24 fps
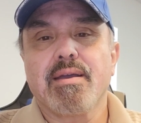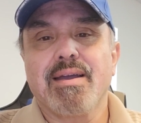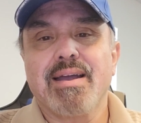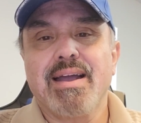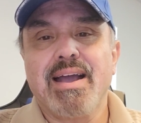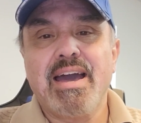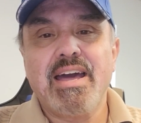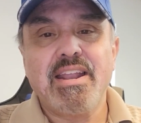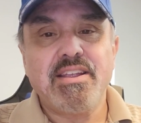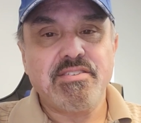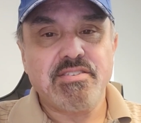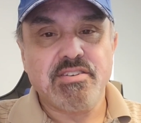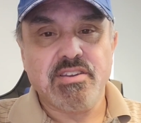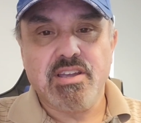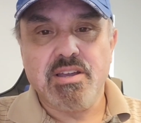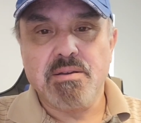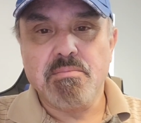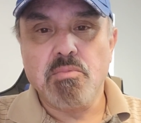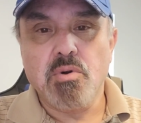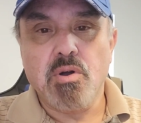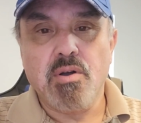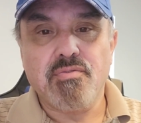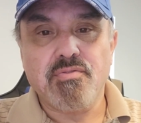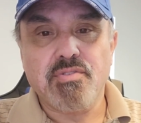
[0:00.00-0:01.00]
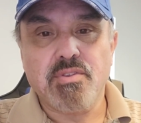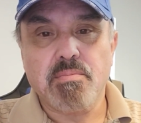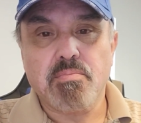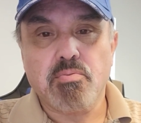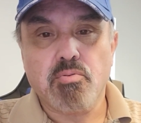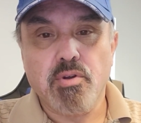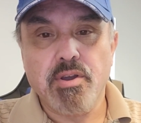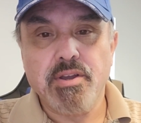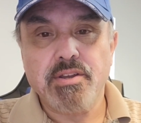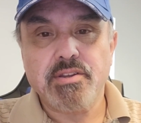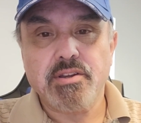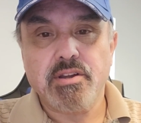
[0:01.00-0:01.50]
how does it come off the
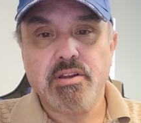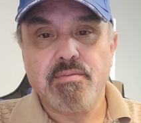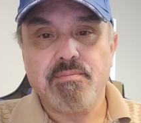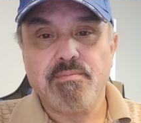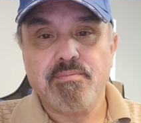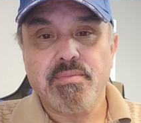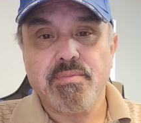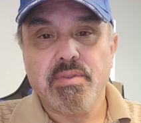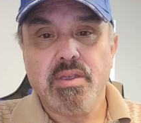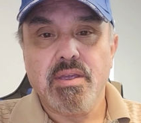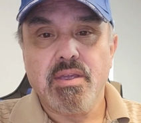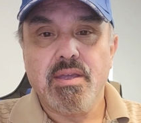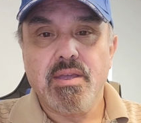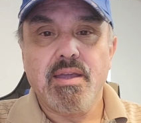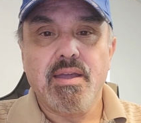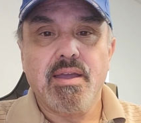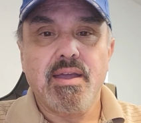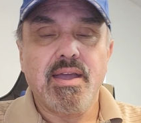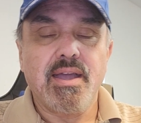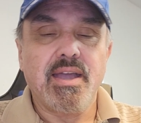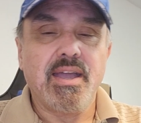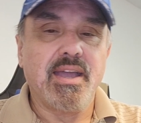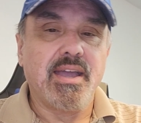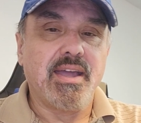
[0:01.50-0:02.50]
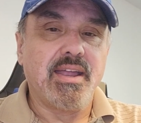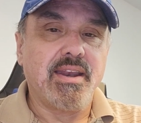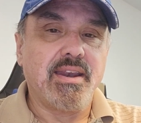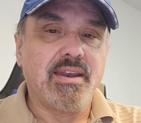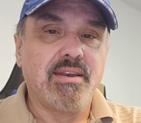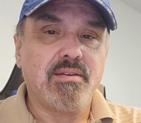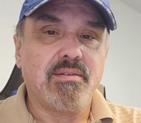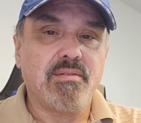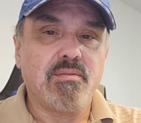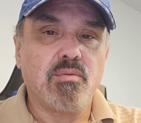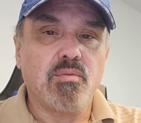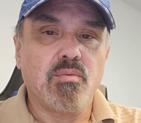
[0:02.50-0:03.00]
printer?
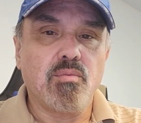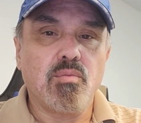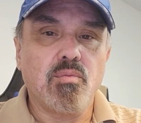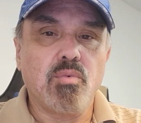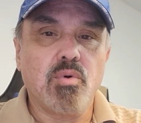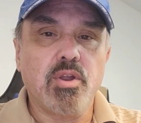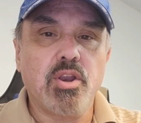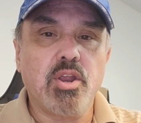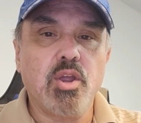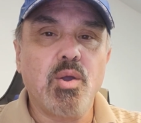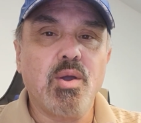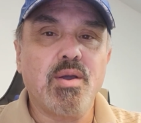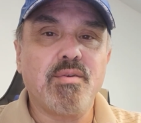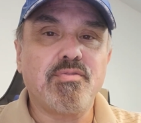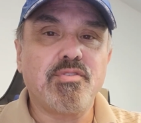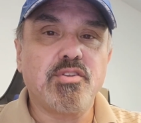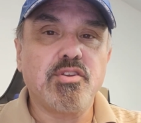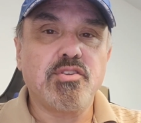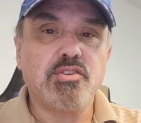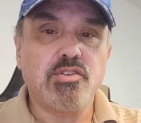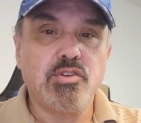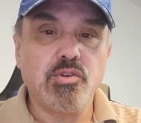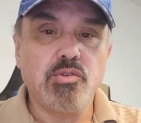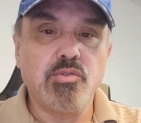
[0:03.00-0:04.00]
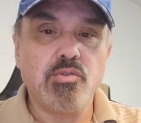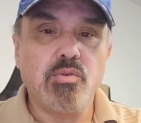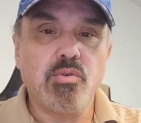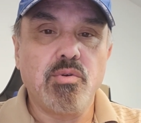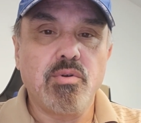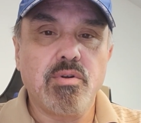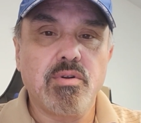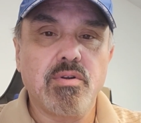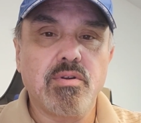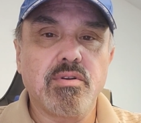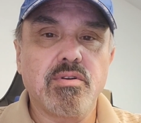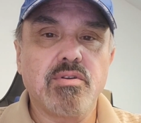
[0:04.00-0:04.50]
And what do you have to do
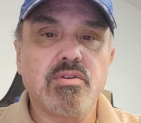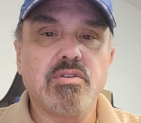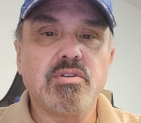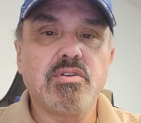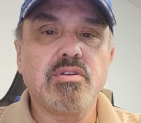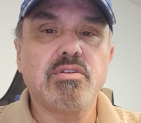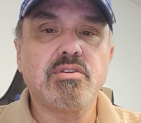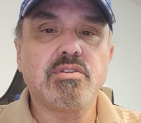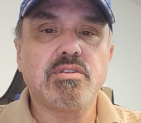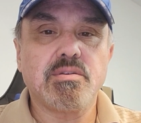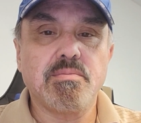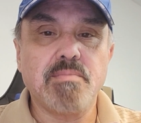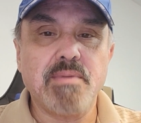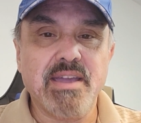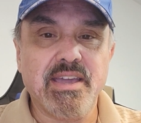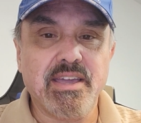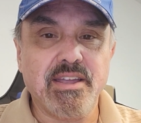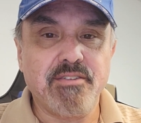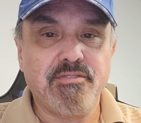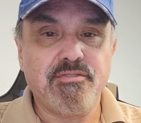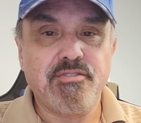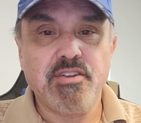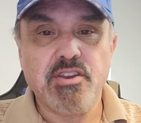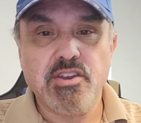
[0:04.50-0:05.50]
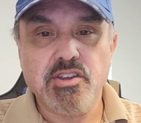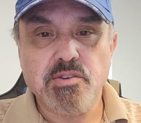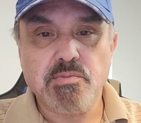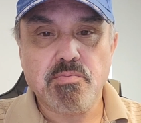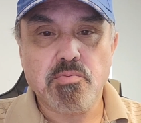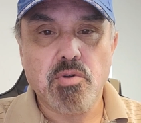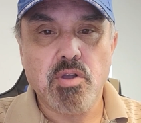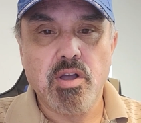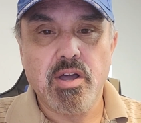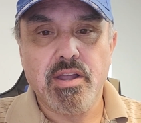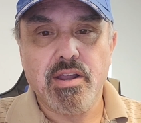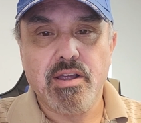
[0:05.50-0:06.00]
to make it a finished
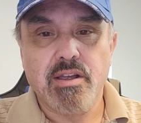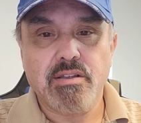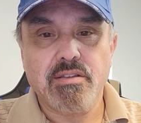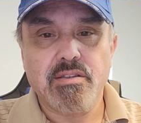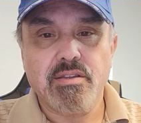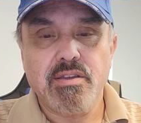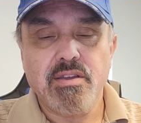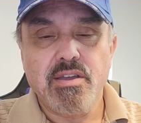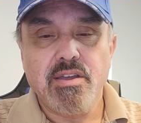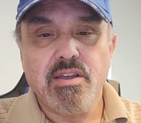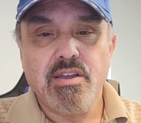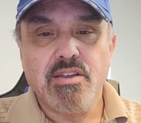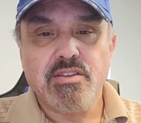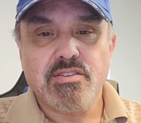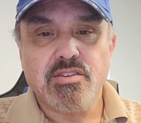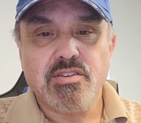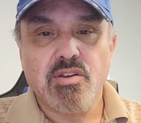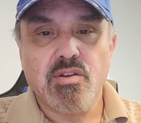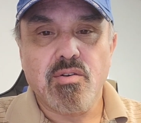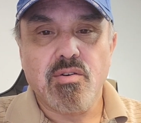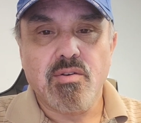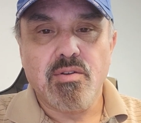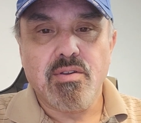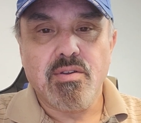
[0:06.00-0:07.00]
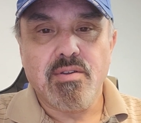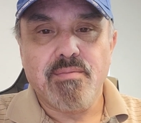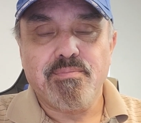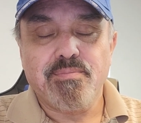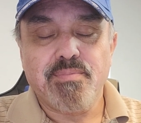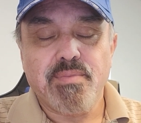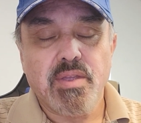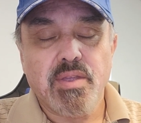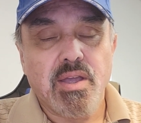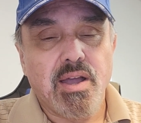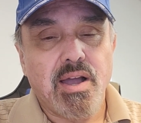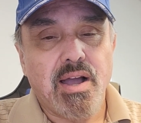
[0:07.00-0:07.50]
product? So
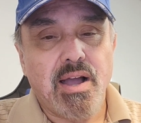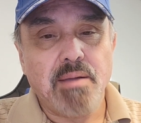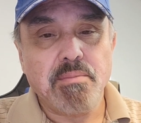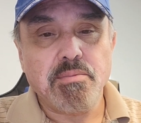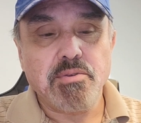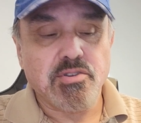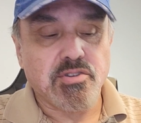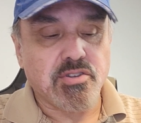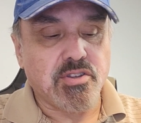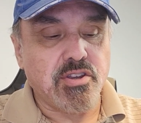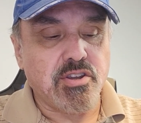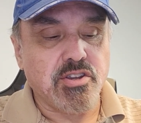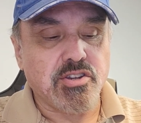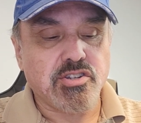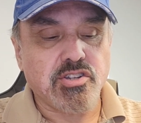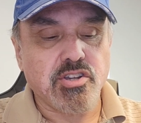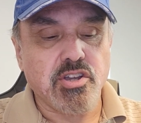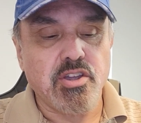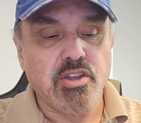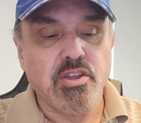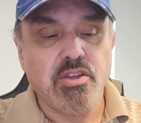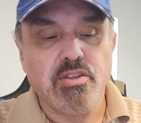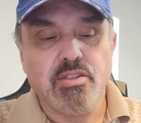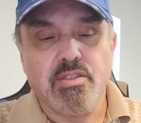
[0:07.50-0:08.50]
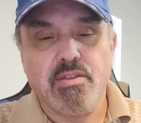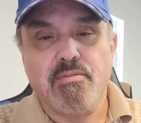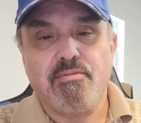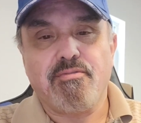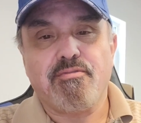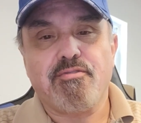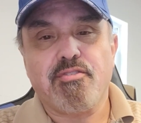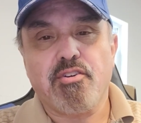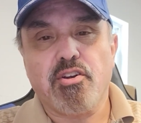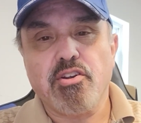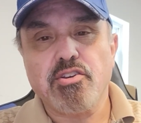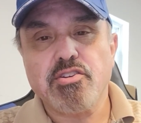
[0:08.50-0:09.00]
I'm just going to show you the
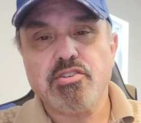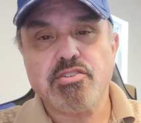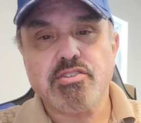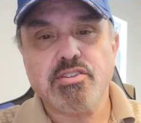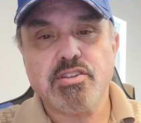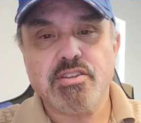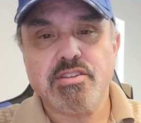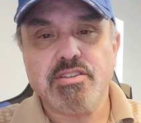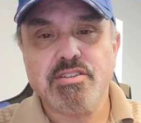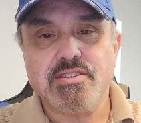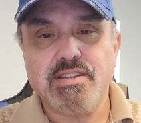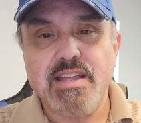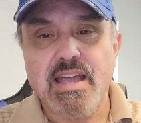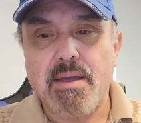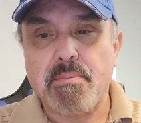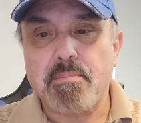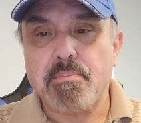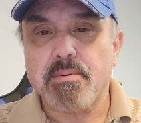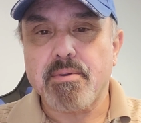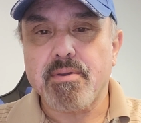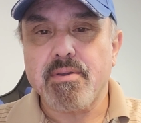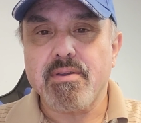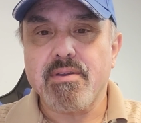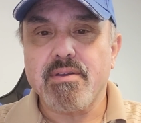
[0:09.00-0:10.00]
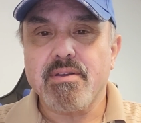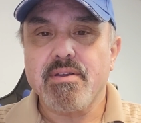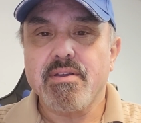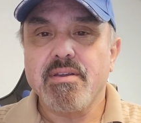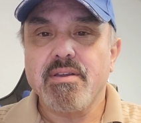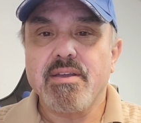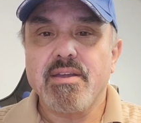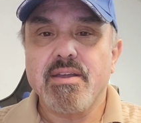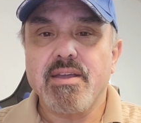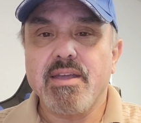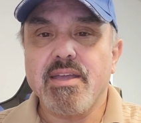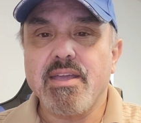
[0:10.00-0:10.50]
first step
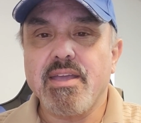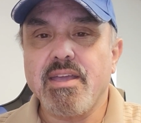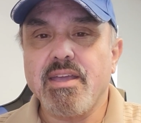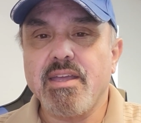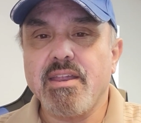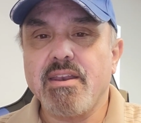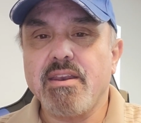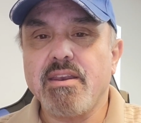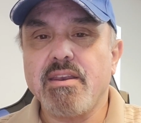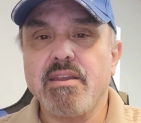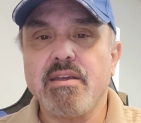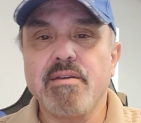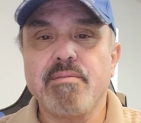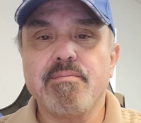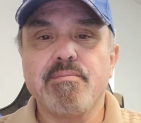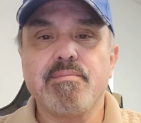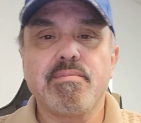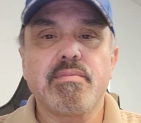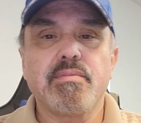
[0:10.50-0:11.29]
in